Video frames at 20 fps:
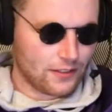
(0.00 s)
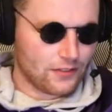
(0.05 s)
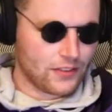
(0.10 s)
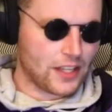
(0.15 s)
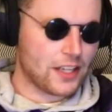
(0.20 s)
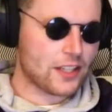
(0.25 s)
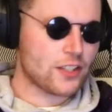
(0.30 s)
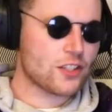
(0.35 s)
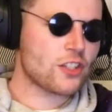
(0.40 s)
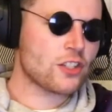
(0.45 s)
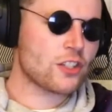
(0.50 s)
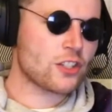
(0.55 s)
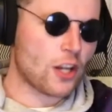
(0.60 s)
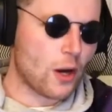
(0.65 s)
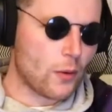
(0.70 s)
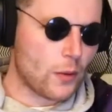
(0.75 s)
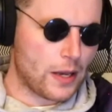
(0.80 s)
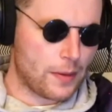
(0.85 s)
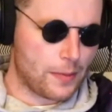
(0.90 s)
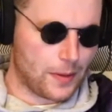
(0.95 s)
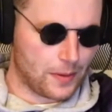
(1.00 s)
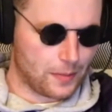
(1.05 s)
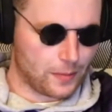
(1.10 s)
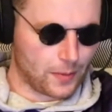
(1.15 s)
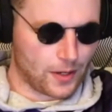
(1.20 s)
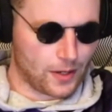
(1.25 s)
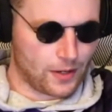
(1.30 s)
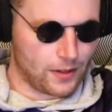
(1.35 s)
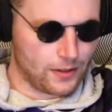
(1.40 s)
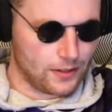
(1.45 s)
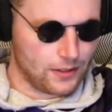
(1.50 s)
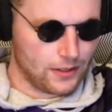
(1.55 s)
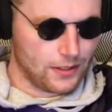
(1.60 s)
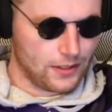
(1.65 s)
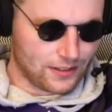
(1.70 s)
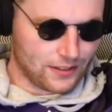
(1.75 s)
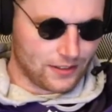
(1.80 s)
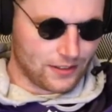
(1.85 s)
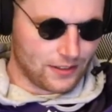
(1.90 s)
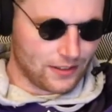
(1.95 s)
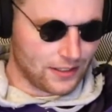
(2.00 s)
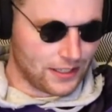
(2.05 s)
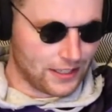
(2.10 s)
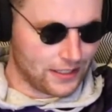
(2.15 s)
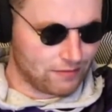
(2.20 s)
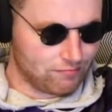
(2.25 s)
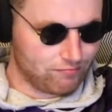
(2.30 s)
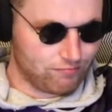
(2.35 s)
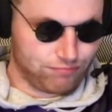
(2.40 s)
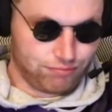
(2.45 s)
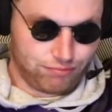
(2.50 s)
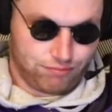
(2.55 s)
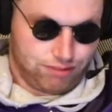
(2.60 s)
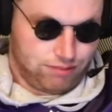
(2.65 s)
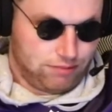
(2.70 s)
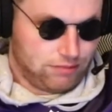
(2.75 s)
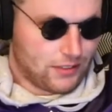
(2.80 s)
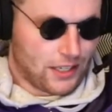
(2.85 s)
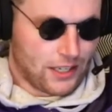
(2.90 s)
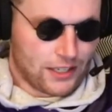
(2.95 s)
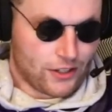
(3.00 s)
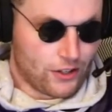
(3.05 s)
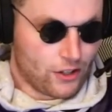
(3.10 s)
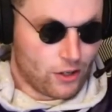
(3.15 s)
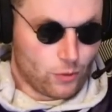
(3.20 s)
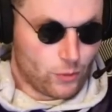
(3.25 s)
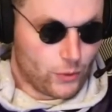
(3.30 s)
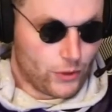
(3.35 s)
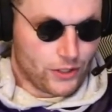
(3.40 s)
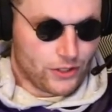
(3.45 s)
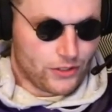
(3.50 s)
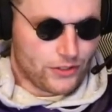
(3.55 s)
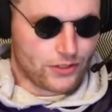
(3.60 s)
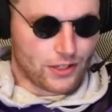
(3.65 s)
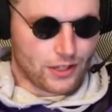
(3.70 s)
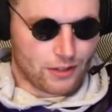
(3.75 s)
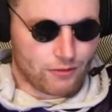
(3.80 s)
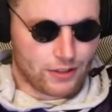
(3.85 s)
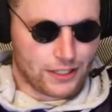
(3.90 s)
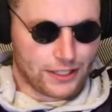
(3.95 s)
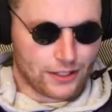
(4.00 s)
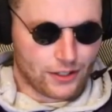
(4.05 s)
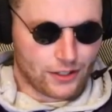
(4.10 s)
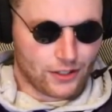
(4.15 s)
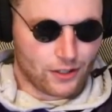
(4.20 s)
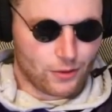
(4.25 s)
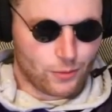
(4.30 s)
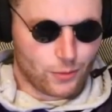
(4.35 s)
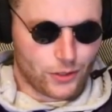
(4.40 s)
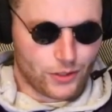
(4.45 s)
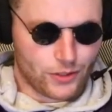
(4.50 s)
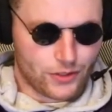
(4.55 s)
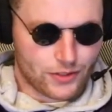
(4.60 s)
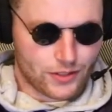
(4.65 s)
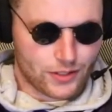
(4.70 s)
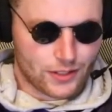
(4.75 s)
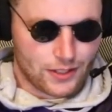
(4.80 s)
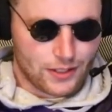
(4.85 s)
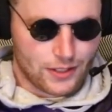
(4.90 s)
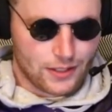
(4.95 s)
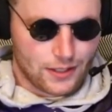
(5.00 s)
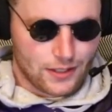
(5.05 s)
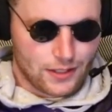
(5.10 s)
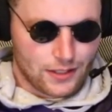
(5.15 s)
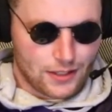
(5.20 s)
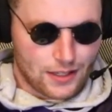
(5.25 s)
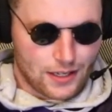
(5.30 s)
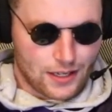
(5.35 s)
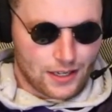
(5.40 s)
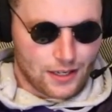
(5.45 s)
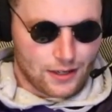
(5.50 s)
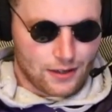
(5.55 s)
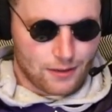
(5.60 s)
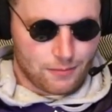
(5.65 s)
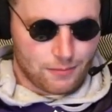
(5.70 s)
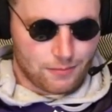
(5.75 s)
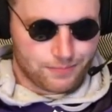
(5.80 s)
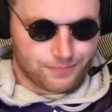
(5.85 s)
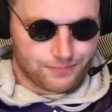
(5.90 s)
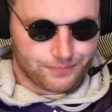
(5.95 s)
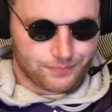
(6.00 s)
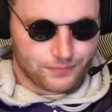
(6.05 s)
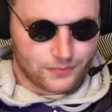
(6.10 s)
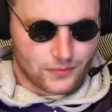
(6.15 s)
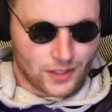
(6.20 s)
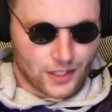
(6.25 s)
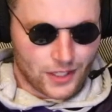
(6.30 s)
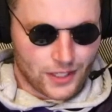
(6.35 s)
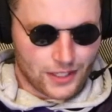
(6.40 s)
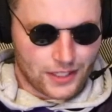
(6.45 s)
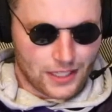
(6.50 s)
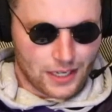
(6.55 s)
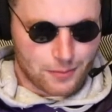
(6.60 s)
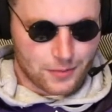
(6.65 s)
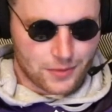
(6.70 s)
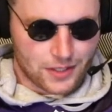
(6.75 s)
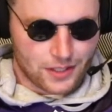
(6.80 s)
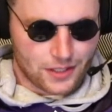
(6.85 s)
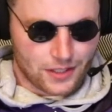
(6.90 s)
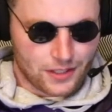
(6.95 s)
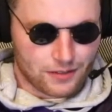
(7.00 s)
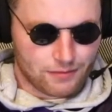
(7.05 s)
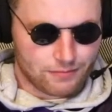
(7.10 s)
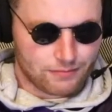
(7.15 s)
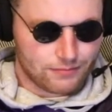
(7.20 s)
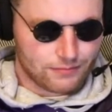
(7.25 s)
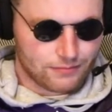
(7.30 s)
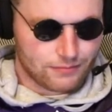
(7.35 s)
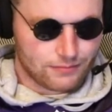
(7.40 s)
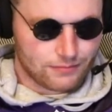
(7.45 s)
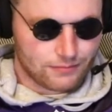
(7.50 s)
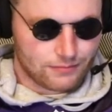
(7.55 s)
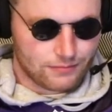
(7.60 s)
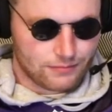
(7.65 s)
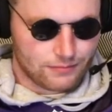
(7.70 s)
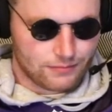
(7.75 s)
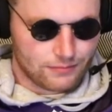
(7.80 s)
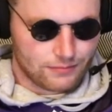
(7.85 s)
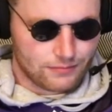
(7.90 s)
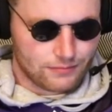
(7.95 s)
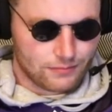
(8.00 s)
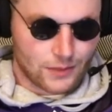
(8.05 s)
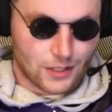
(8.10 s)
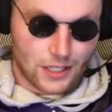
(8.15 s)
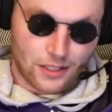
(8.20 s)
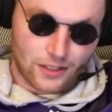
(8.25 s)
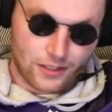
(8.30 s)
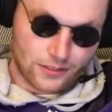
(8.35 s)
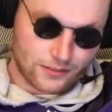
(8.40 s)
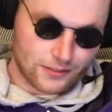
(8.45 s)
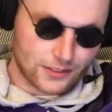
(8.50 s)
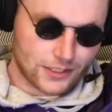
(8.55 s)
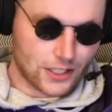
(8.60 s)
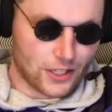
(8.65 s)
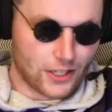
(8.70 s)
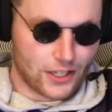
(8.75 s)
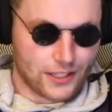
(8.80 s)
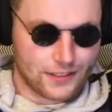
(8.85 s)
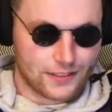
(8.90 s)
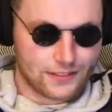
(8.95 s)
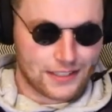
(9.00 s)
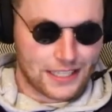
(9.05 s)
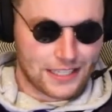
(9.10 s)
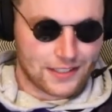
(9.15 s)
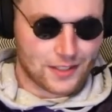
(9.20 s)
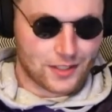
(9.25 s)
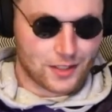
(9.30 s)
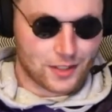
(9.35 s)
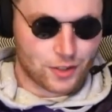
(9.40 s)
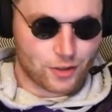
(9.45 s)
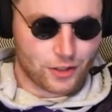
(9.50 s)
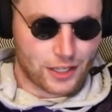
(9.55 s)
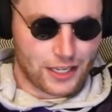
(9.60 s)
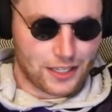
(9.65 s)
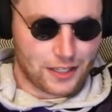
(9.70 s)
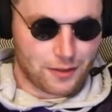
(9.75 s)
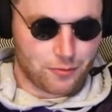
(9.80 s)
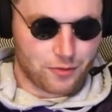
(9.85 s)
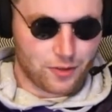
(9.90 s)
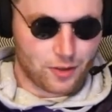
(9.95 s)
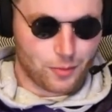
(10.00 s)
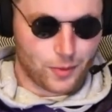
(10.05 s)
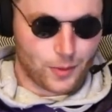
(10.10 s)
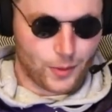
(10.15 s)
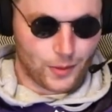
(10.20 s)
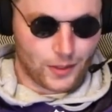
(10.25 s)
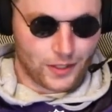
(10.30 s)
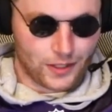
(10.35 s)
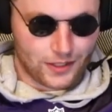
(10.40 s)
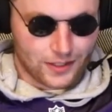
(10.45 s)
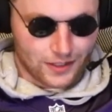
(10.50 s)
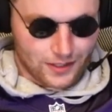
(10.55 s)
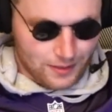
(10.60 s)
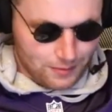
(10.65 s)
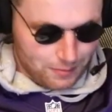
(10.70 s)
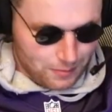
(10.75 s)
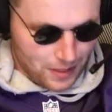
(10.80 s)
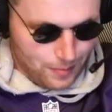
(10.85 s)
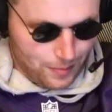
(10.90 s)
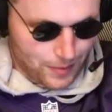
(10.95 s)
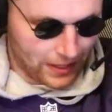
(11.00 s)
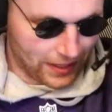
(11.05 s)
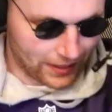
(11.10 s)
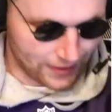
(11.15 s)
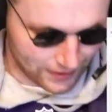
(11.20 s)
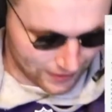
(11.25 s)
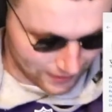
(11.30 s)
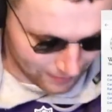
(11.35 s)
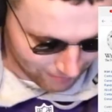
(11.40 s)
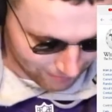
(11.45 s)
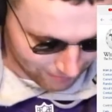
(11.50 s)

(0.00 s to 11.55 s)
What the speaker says: That is so epic, bro. Like, I got no words. I really got no words. You know, he comes in at... Well, sorry. That's an Australian footballer. My bad.